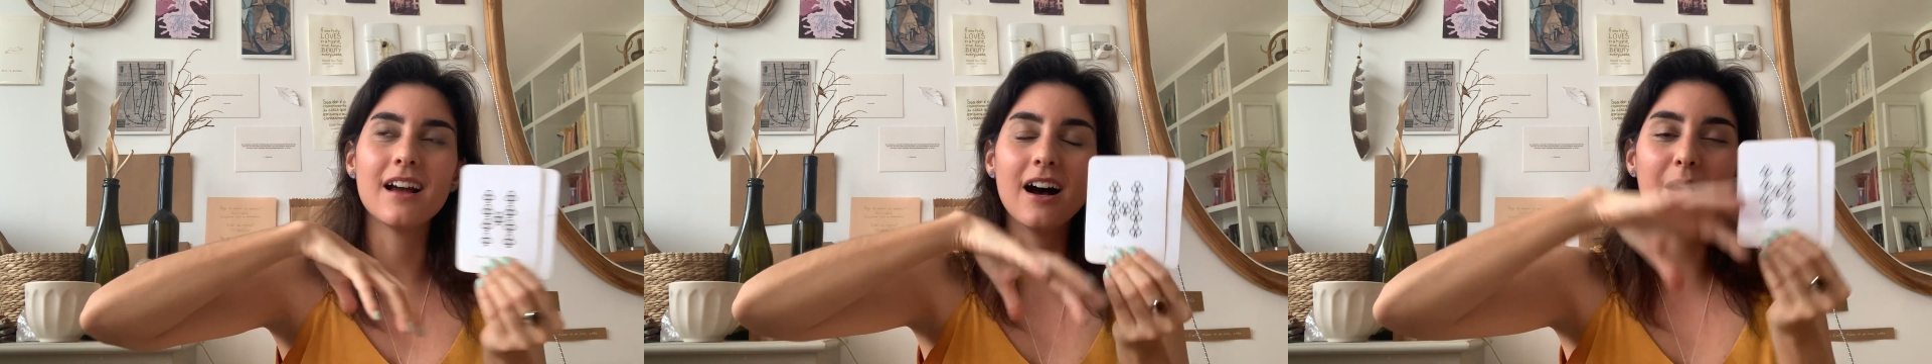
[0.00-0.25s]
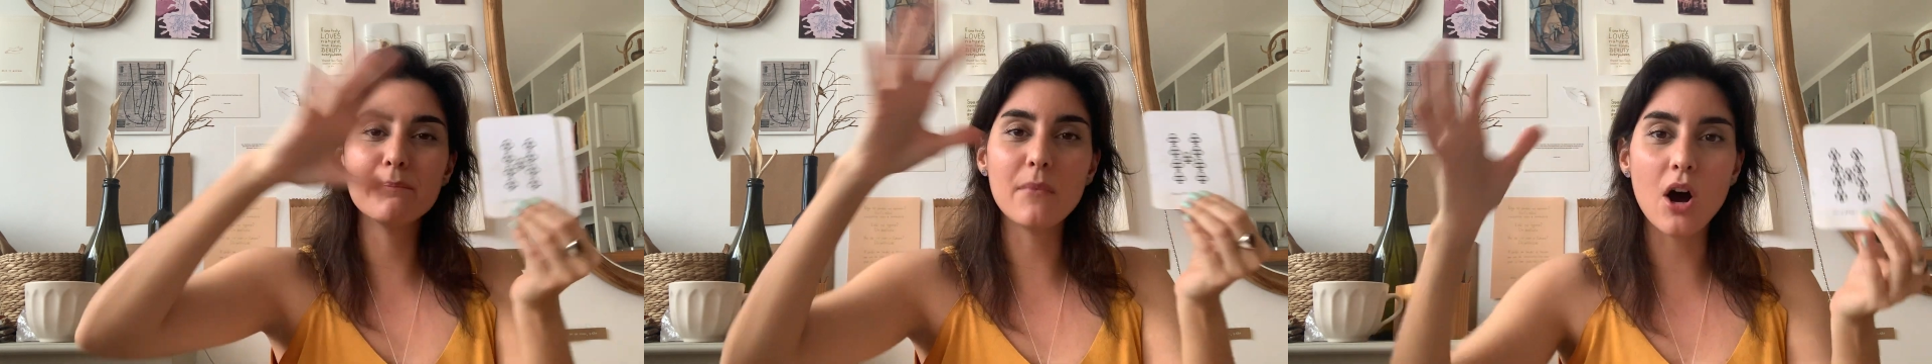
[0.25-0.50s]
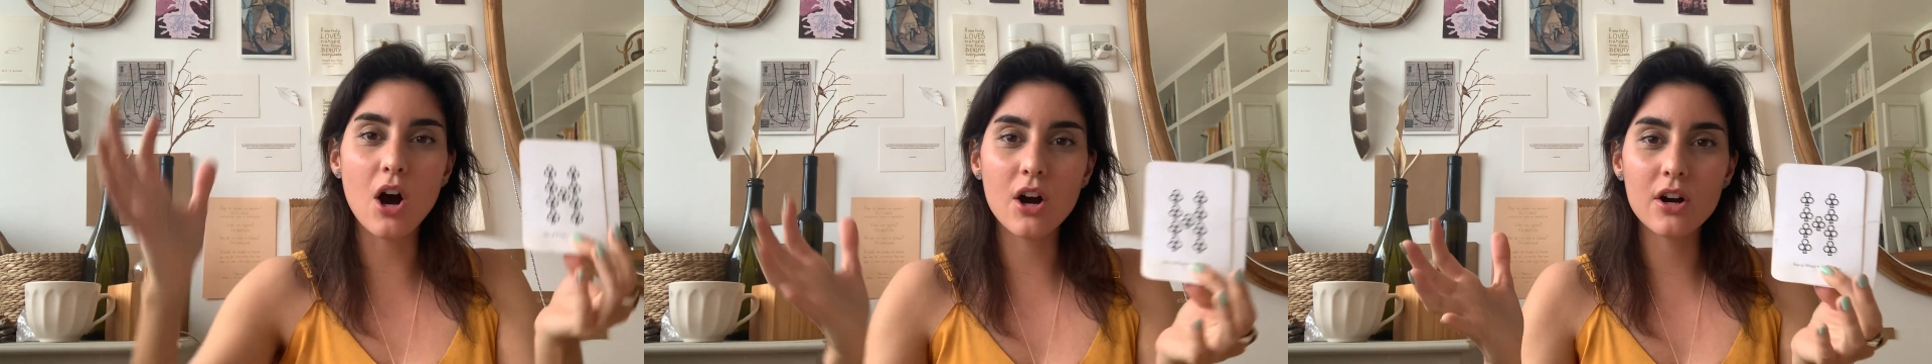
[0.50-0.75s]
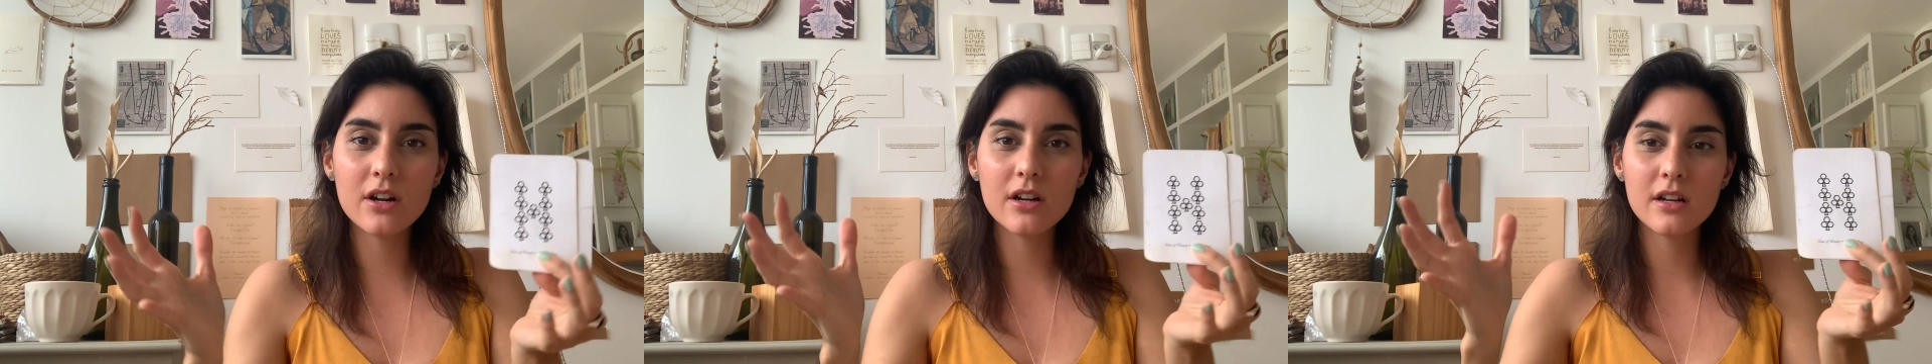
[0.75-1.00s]

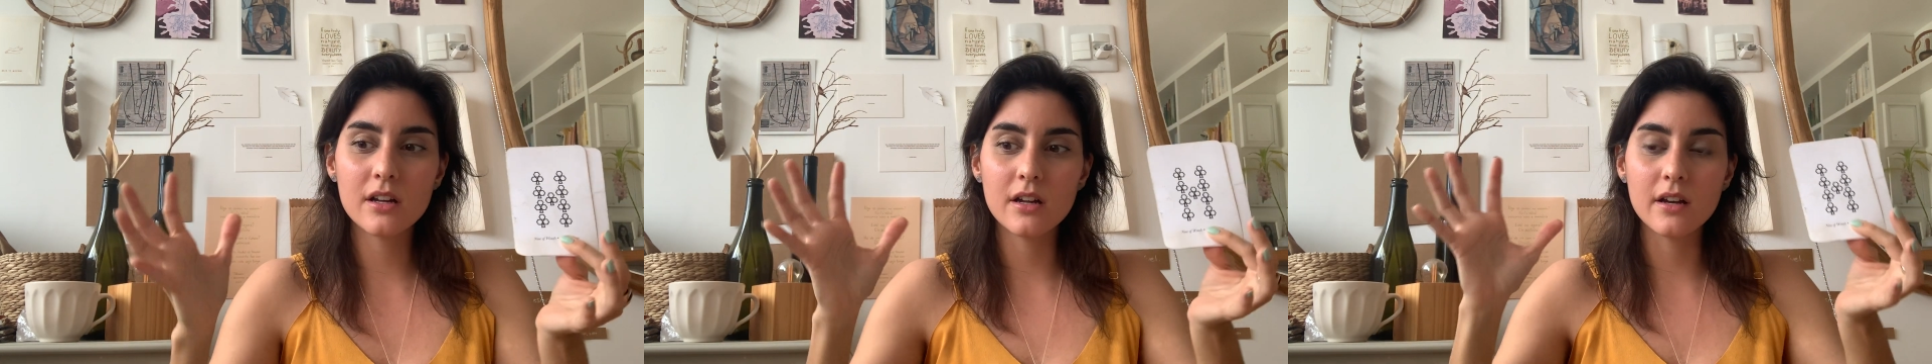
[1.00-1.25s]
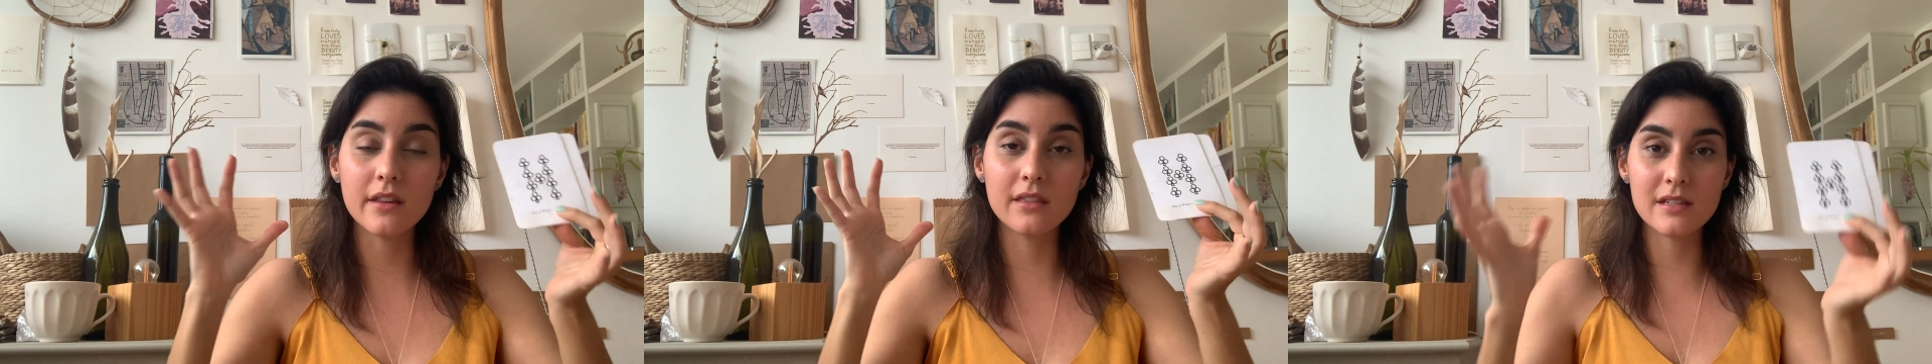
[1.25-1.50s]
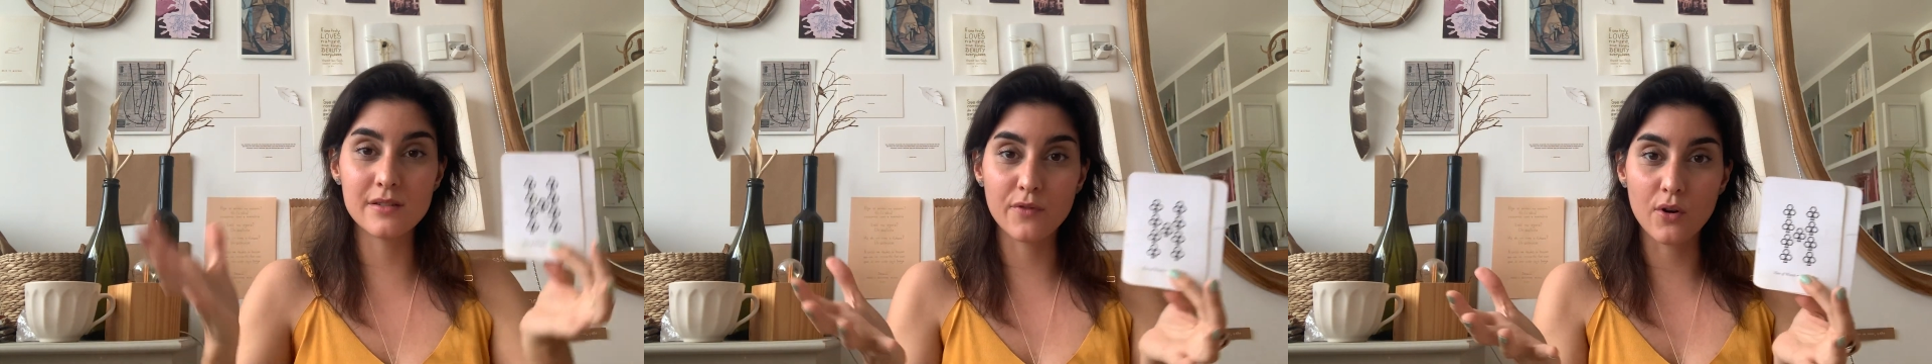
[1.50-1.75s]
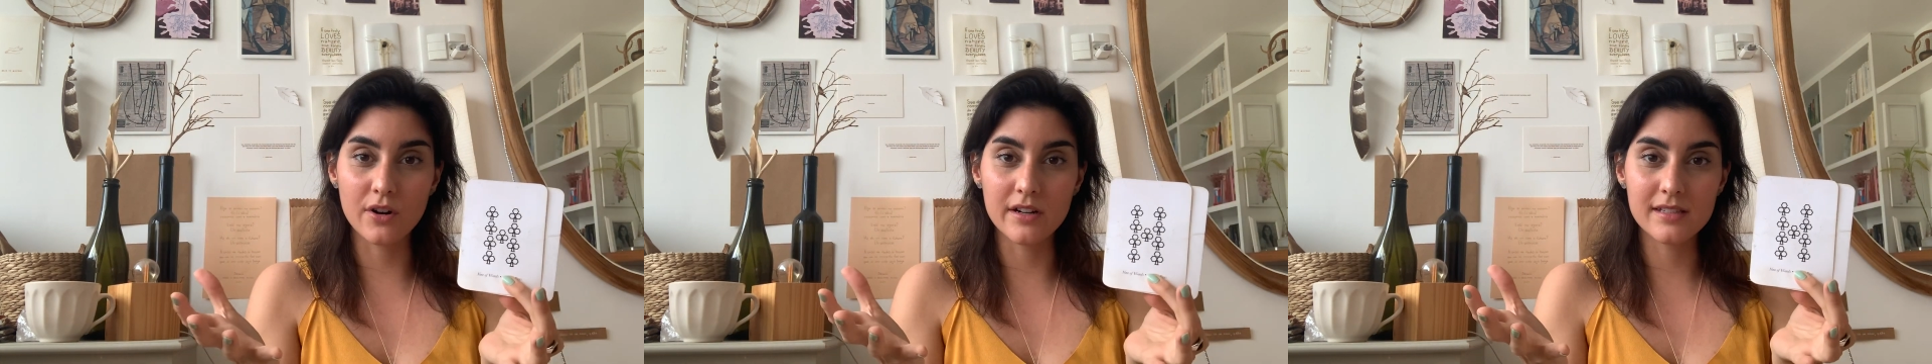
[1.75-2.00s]
among this
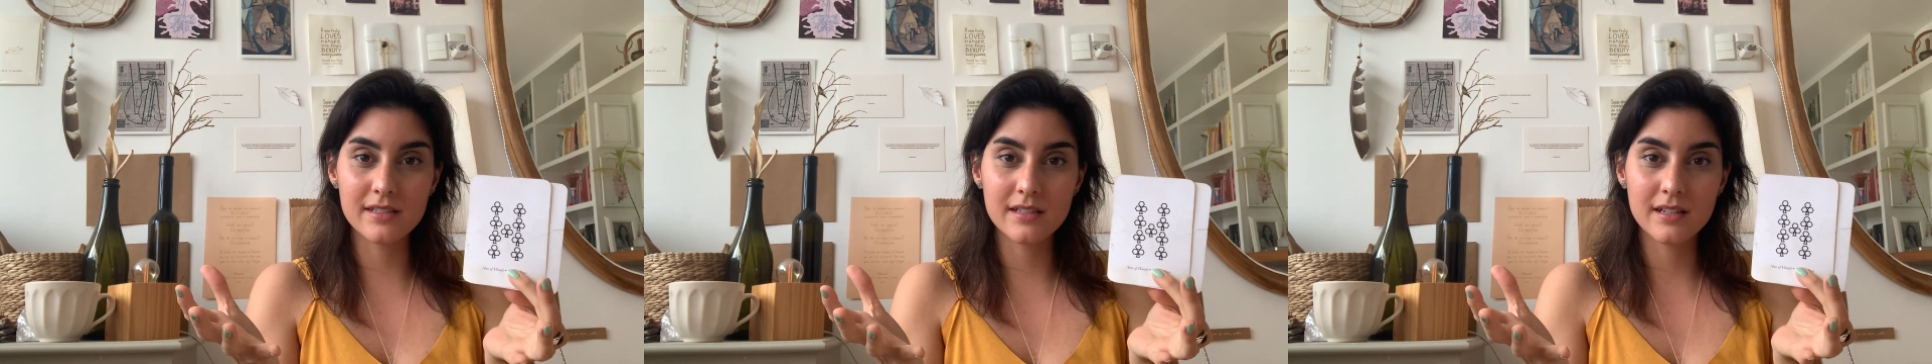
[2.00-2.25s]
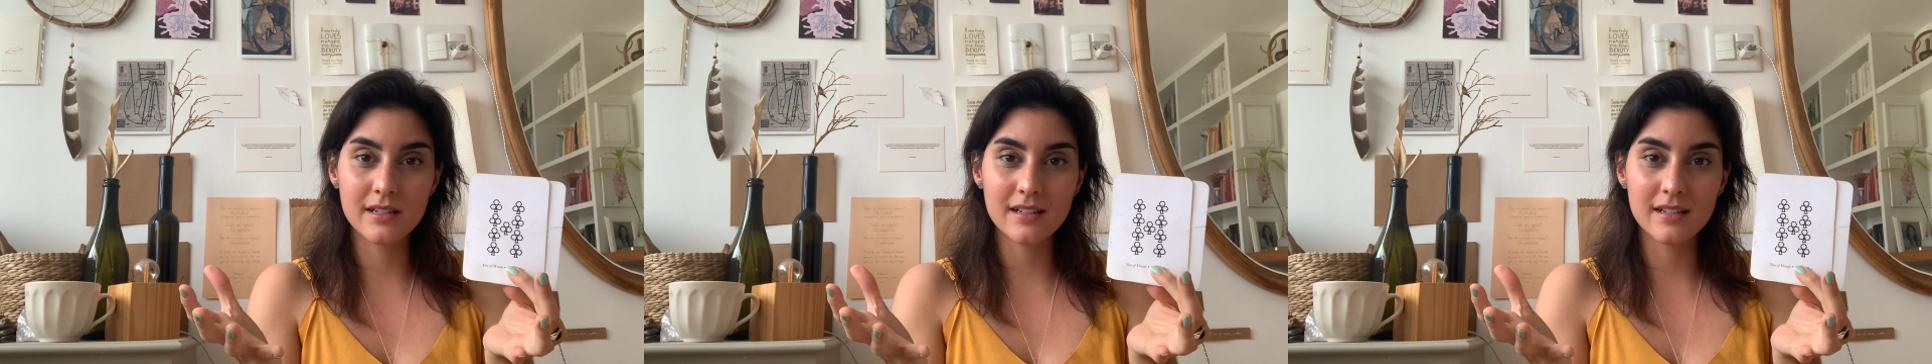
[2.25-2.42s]
forest